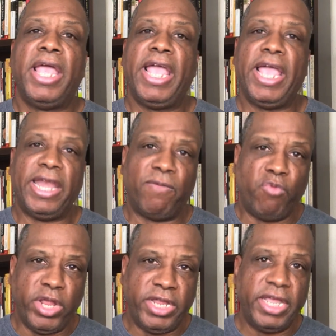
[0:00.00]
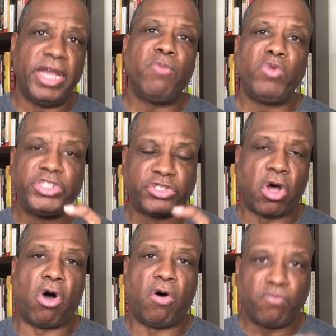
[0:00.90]
And if we get it
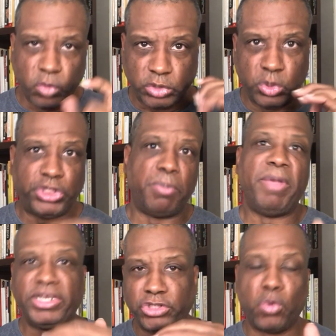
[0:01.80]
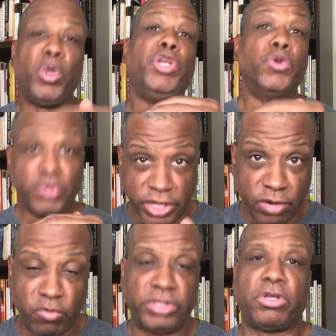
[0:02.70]
resolved, which we should make sure we do get
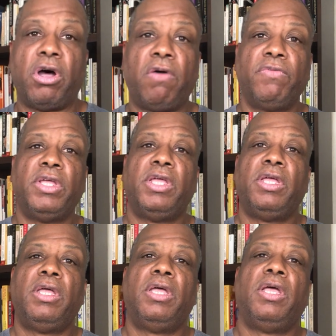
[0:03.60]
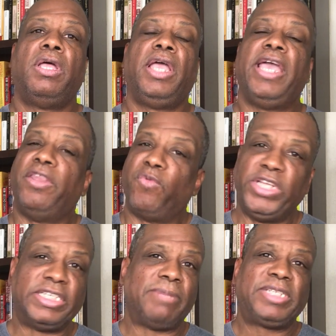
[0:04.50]
it resolved, and the
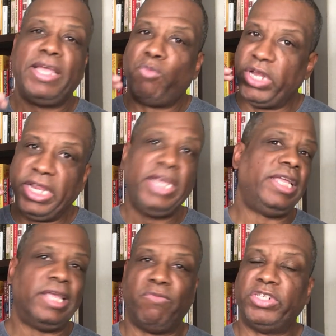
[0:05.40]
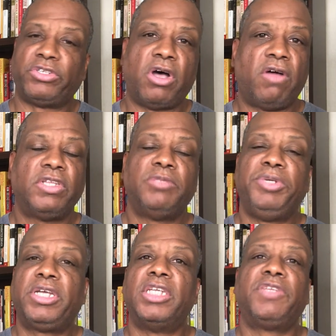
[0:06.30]
reason I'm saying we need to get it resolved is
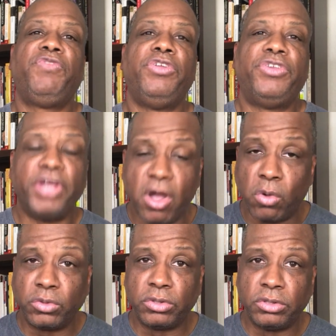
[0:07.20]
because if you don't,